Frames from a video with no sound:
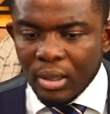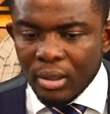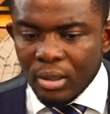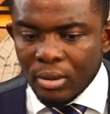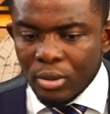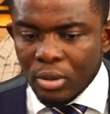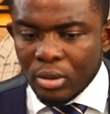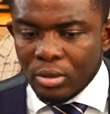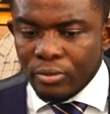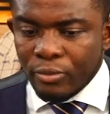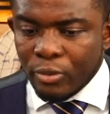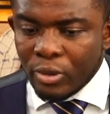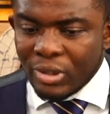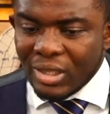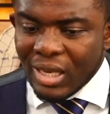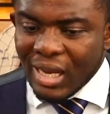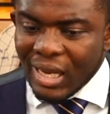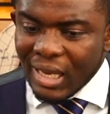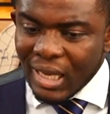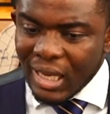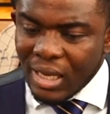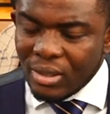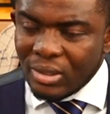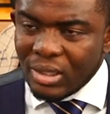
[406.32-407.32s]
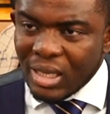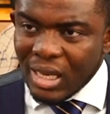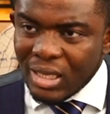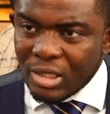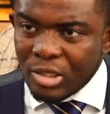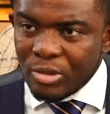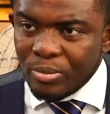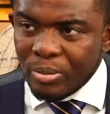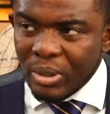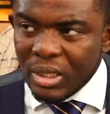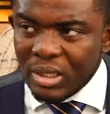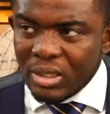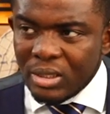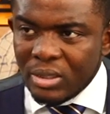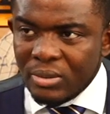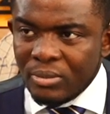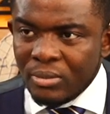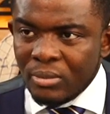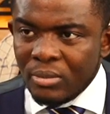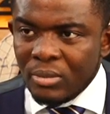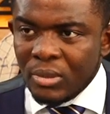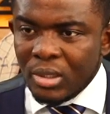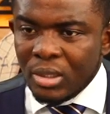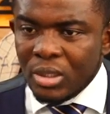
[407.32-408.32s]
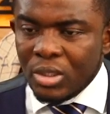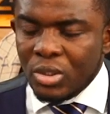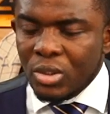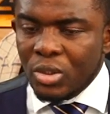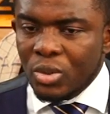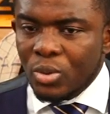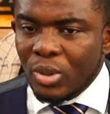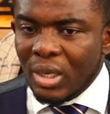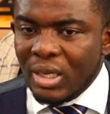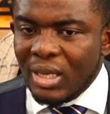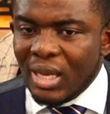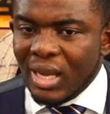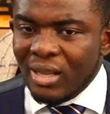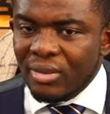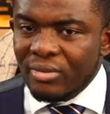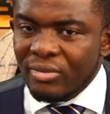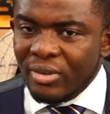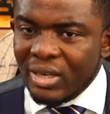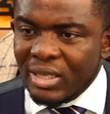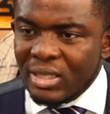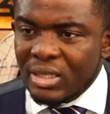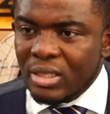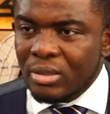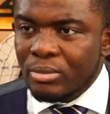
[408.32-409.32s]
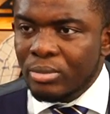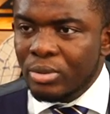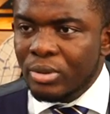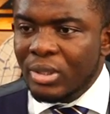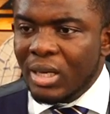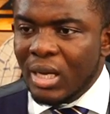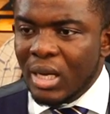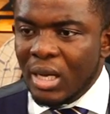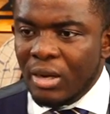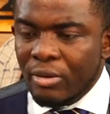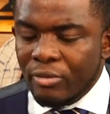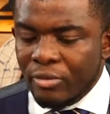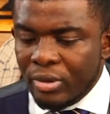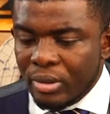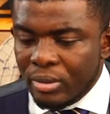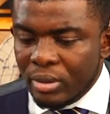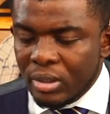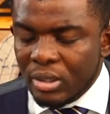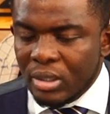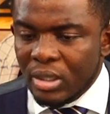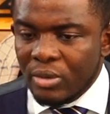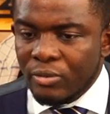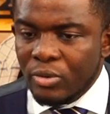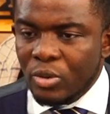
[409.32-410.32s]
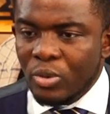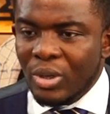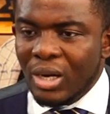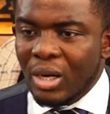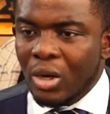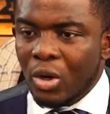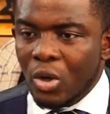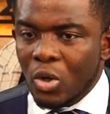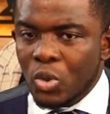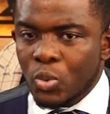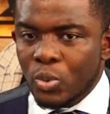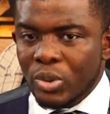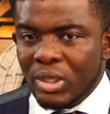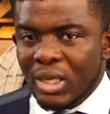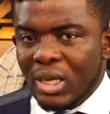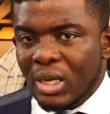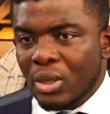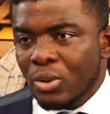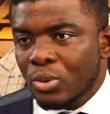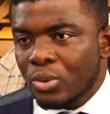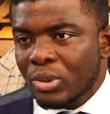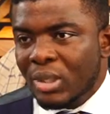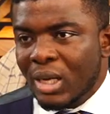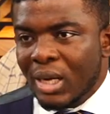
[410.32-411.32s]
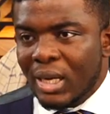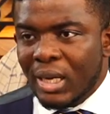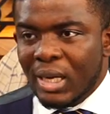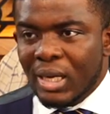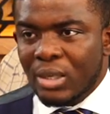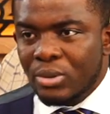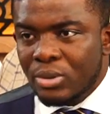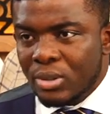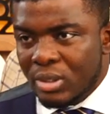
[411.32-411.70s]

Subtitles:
not for the account aspect. It's usually advisable that every individual comes with their own account